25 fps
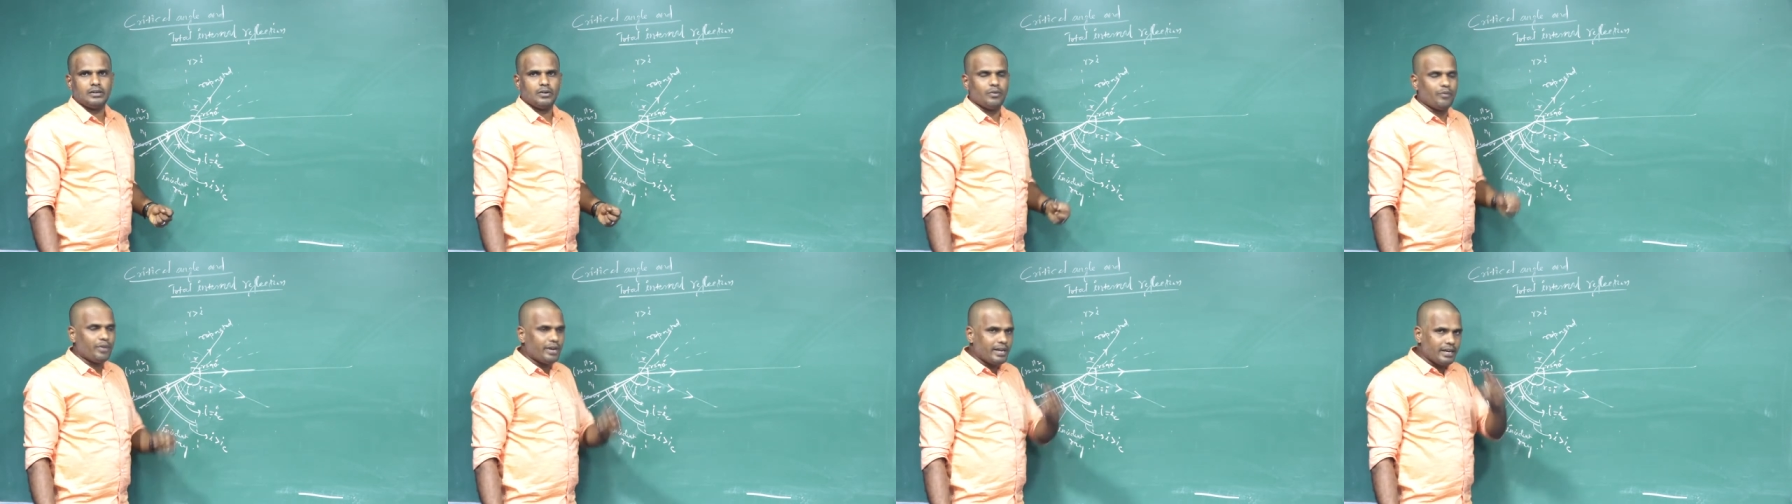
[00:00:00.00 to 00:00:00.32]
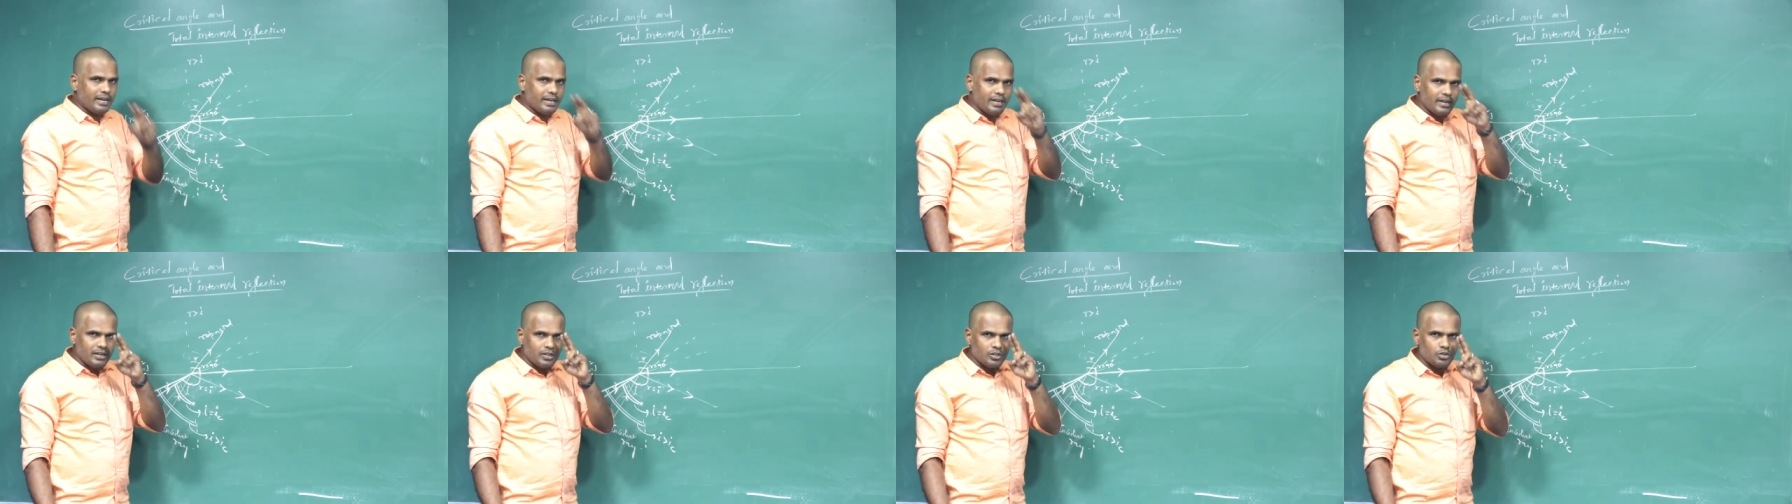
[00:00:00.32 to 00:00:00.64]
we
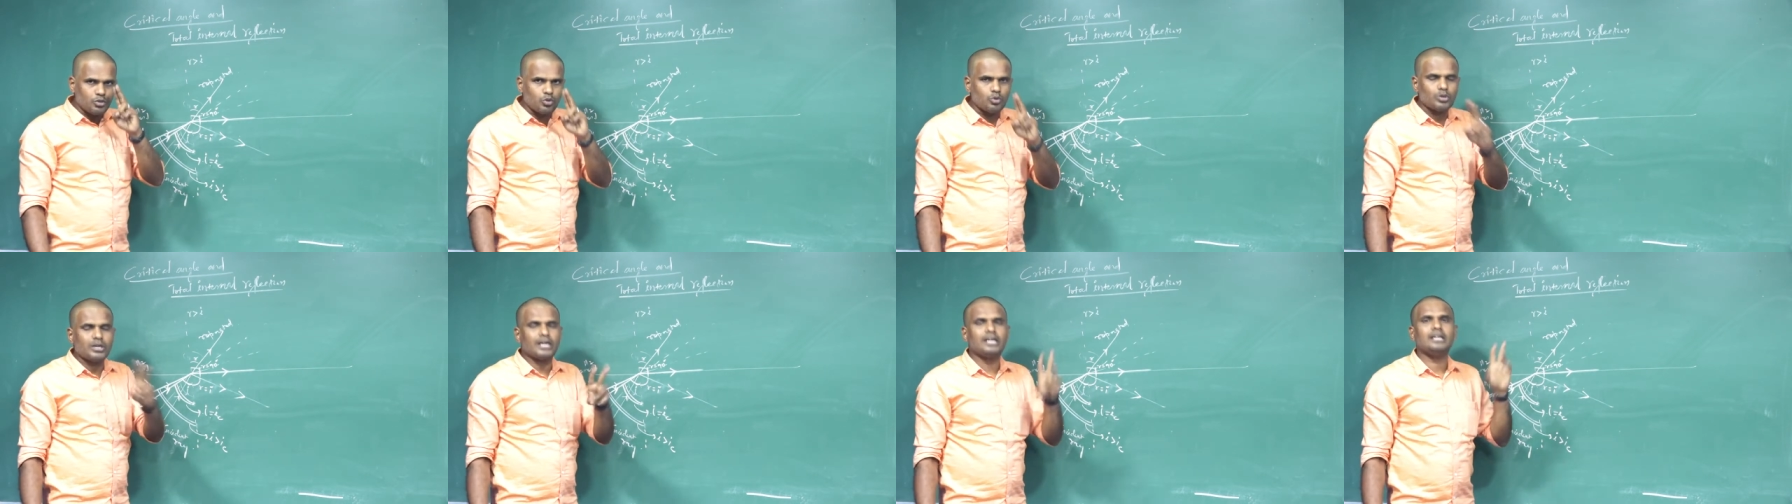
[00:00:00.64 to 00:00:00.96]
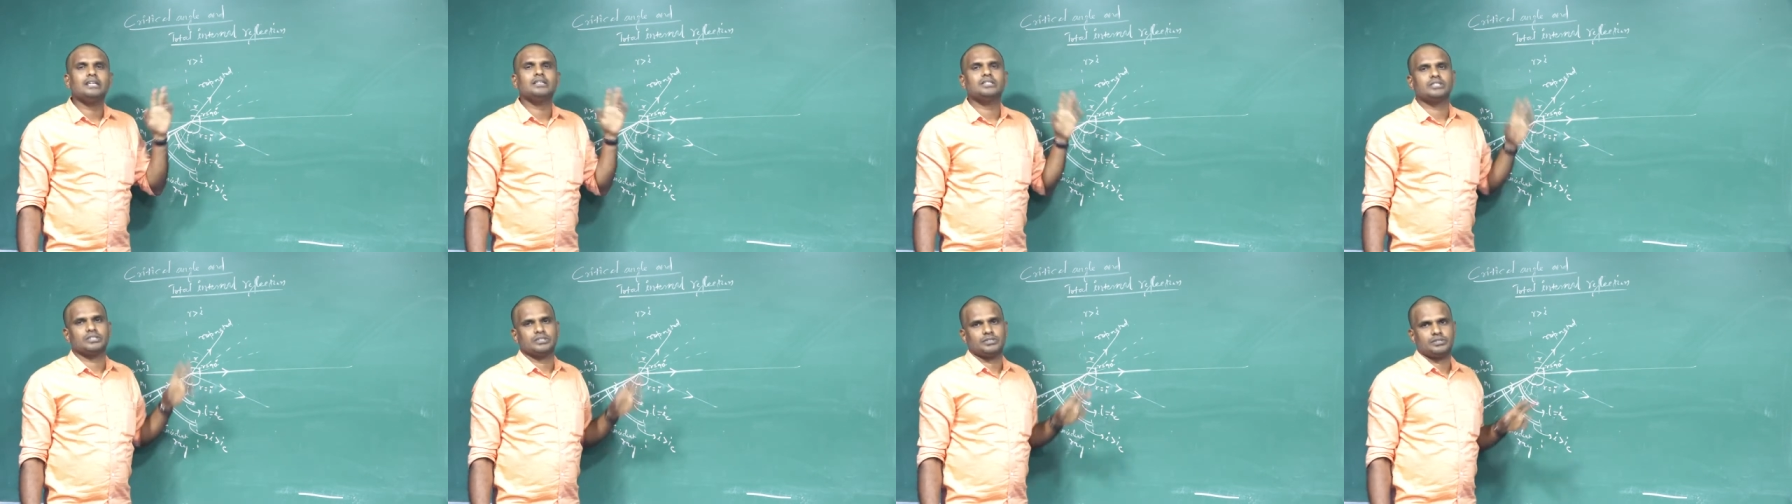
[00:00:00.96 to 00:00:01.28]
need two
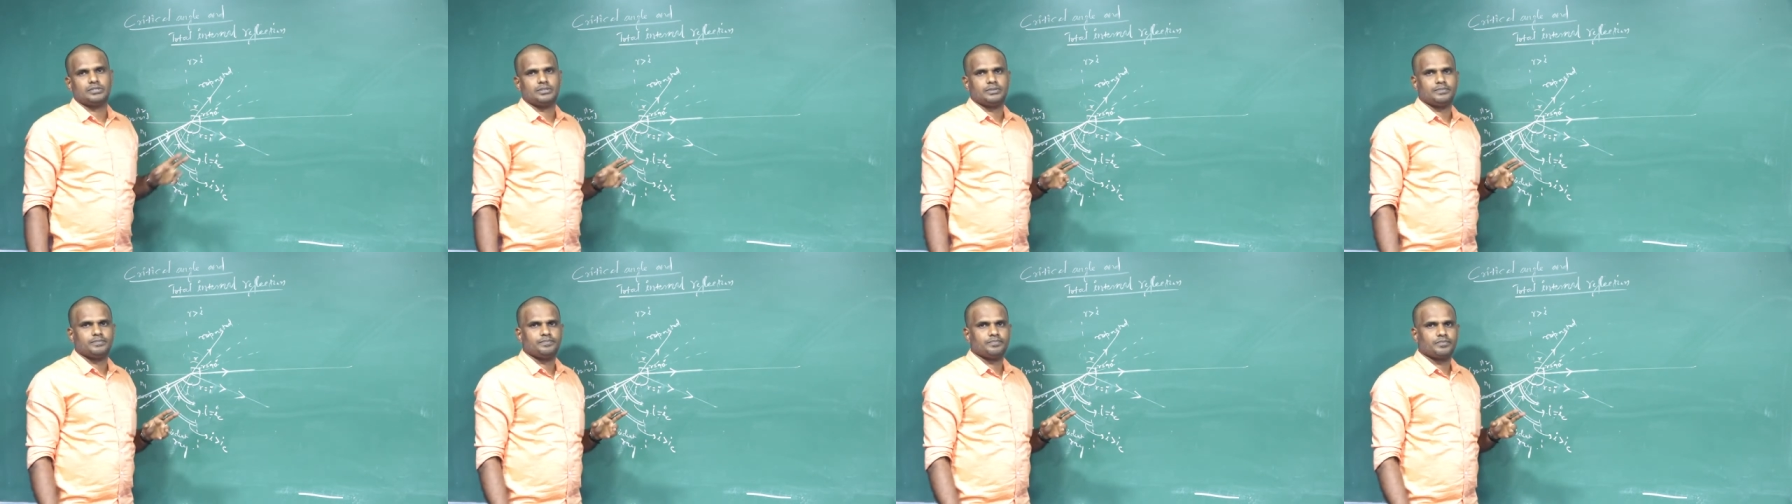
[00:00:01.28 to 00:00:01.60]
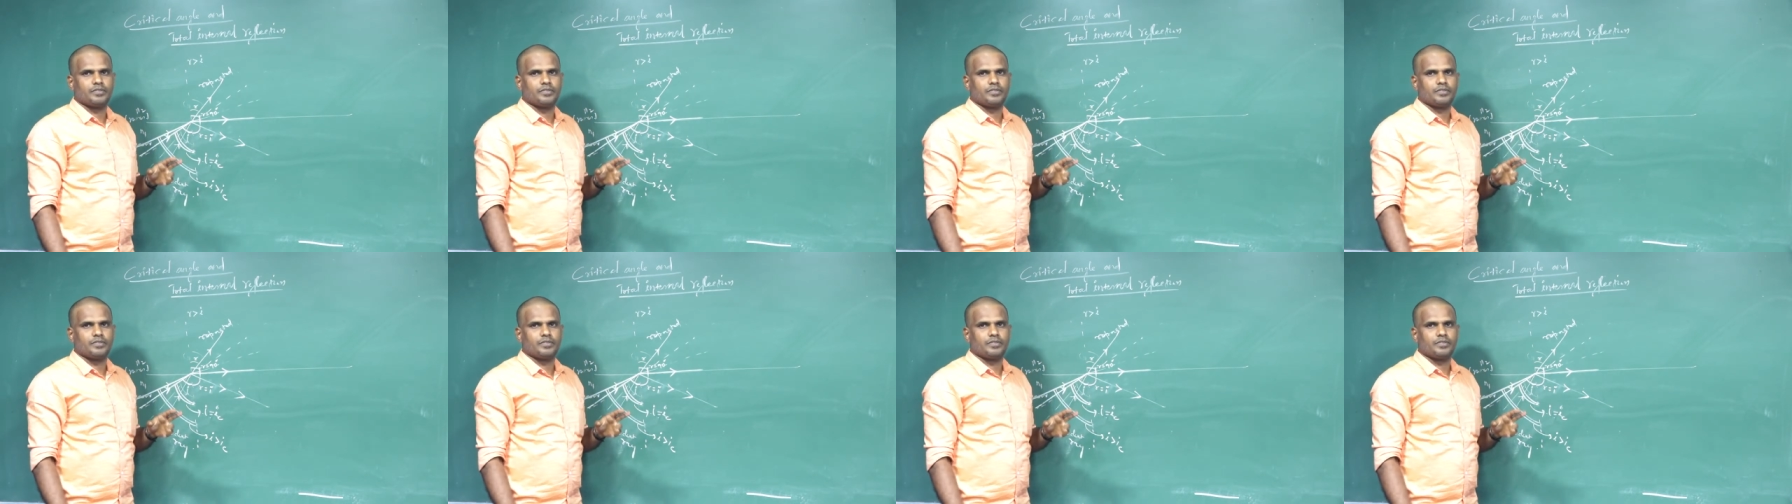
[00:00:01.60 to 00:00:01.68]
conditions.